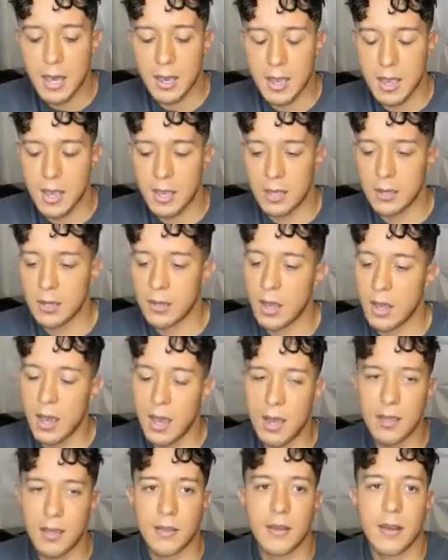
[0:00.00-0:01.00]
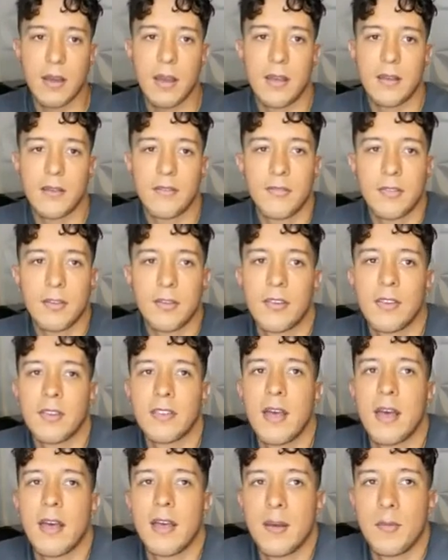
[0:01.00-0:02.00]
and I feel that
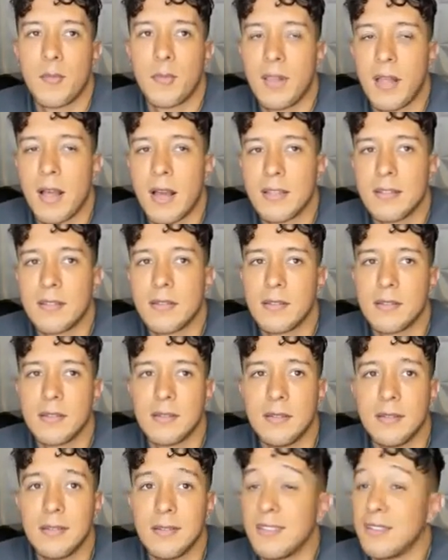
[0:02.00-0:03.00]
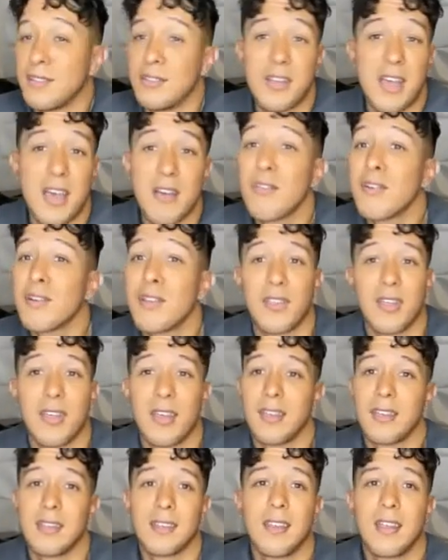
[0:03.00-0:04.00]
that applies to
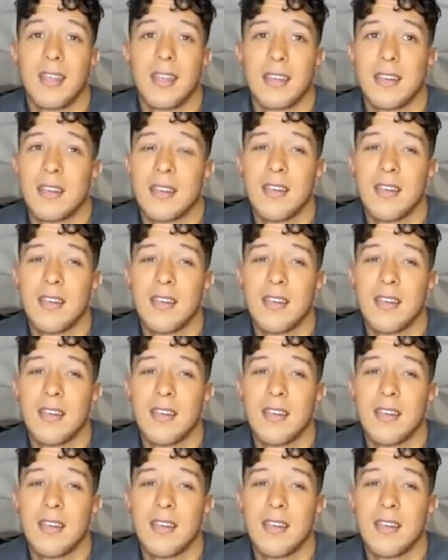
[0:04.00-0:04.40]
everything. Like,